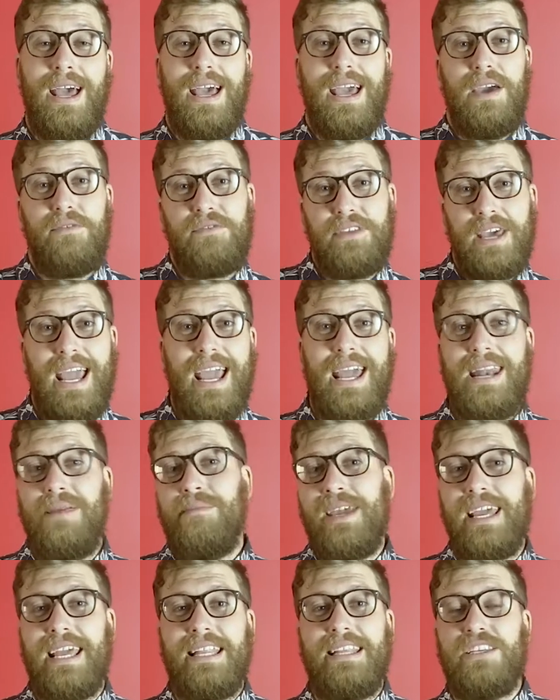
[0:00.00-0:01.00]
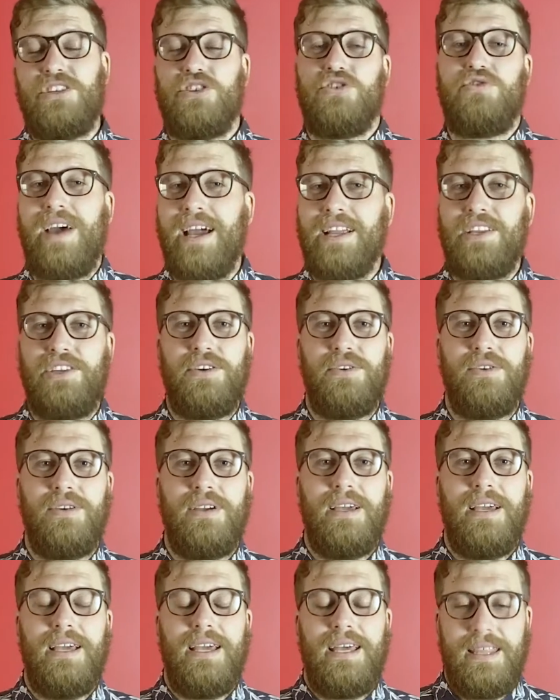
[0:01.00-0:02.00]
If the enemy can distract you,
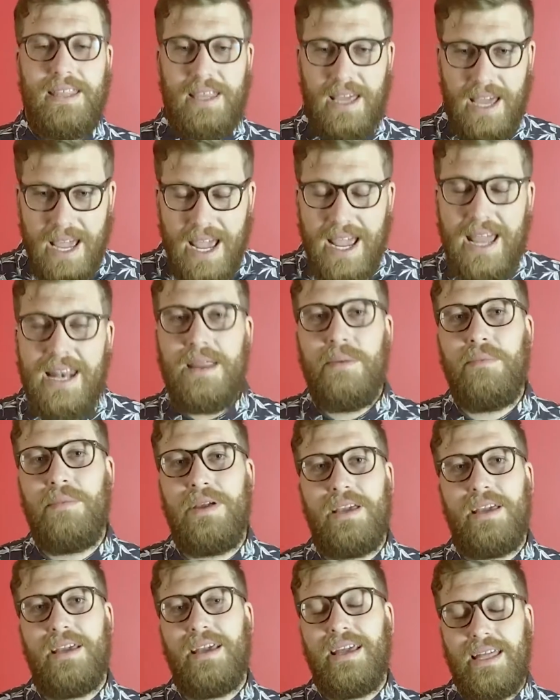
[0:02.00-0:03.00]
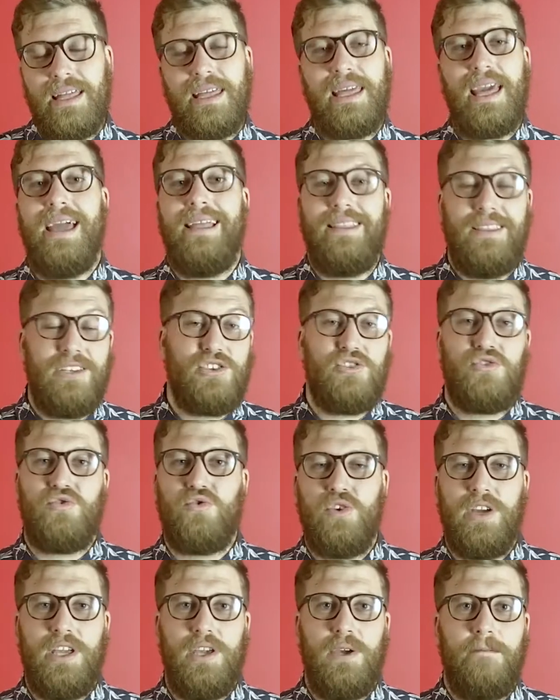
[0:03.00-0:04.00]
the enemy can
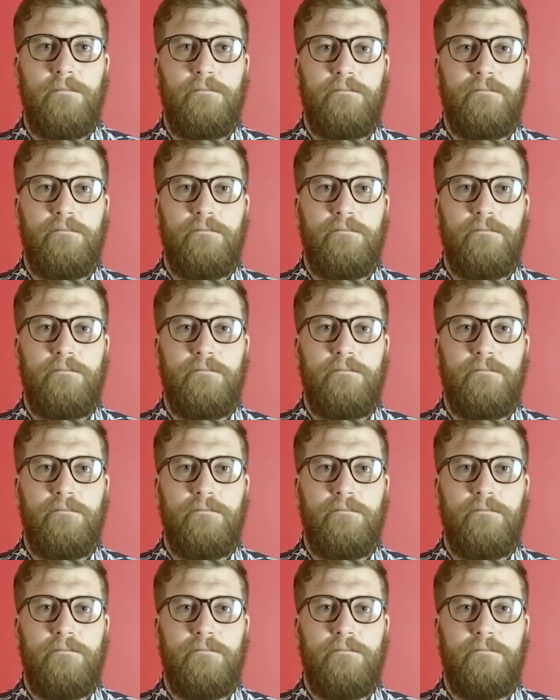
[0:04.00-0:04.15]
destroy you.